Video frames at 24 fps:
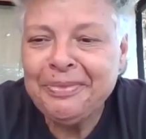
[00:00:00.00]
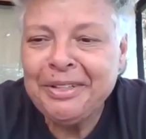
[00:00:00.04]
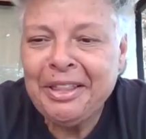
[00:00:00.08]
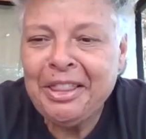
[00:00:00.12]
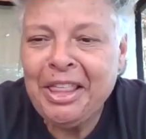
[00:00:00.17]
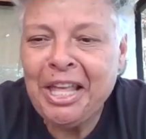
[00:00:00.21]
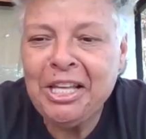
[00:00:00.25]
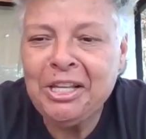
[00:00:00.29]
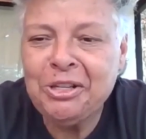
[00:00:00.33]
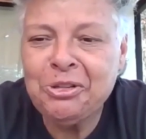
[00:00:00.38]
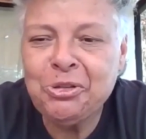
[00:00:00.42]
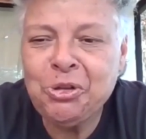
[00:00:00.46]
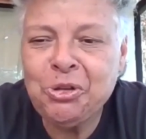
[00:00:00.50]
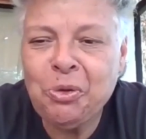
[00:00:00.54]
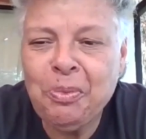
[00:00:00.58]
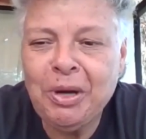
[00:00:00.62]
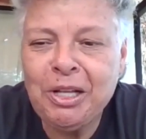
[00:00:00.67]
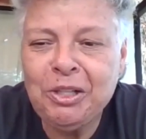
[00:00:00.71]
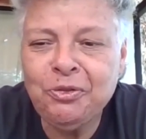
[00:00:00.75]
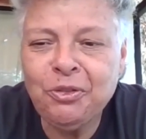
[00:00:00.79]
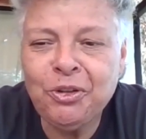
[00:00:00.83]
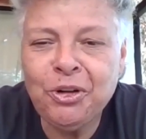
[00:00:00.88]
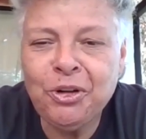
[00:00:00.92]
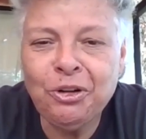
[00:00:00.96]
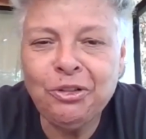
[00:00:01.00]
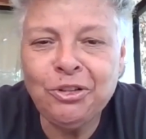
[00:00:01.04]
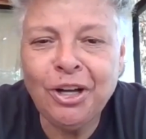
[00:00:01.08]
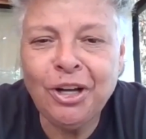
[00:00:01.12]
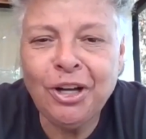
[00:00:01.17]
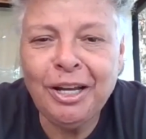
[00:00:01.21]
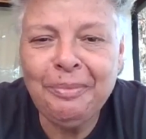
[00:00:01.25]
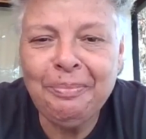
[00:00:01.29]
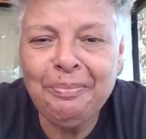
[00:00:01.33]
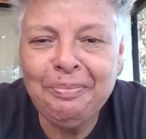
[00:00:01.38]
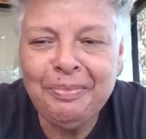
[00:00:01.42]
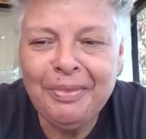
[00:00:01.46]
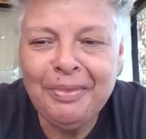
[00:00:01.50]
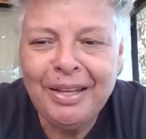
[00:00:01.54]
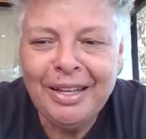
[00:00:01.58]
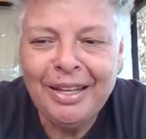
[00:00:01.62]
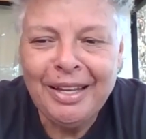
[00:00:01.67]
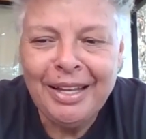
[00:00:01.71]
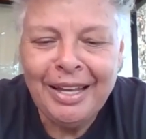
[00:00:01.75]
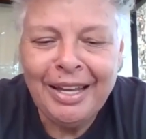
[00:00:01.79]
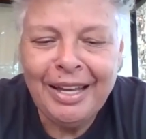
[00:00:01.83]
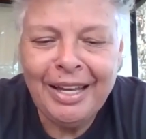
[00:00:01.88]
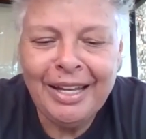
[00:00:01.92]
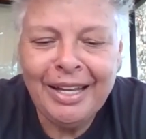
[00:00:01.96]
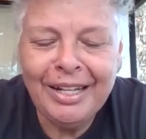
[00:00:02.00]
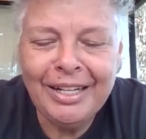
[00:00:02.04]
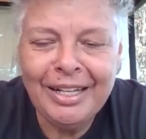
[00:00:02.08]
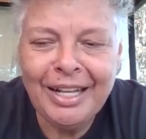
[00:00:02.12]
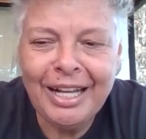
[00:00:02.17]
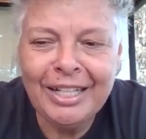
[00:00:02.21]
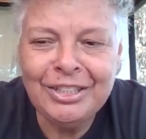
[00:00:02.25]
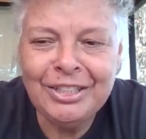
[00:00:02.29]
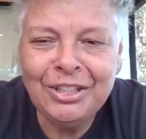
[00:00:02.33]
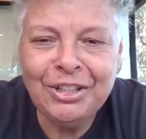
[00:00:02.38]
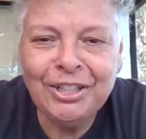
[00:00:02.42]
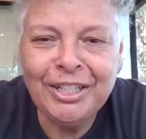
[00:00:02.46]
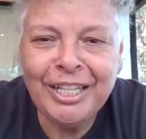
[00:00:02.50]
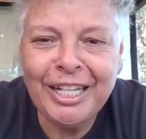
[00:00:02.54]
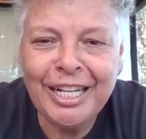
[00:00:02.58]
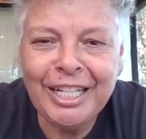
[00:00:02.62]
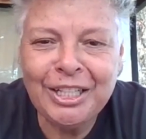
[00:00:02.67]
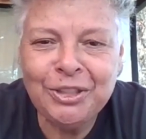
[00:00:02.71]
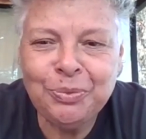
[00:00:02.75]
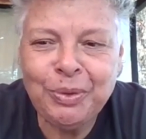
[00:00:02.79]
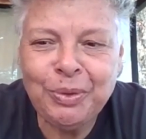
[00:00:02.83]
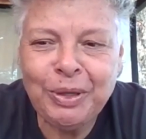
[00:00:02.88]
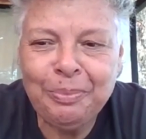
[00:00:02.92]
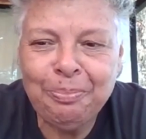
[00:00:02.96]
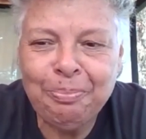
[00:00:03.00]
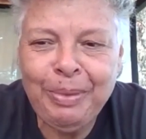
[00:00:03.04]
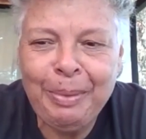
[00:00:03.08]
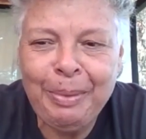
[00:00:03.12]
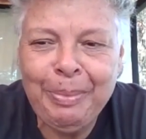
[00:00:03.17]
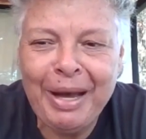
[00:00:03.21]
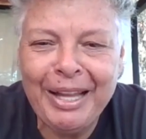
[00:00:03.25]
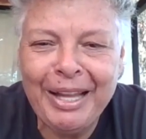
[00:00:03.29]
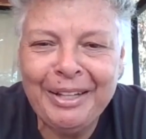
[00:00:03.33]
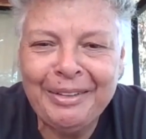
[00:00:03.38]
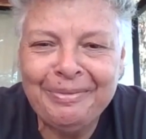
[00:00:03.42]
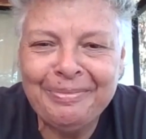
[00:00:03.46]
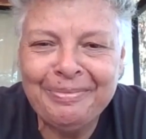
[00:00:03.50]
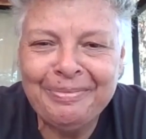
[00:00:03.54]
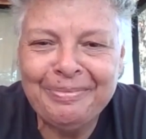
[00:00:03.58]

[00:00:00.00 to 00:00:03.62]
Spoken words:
Thank you so much for your time, and until the next one. Bye-bye.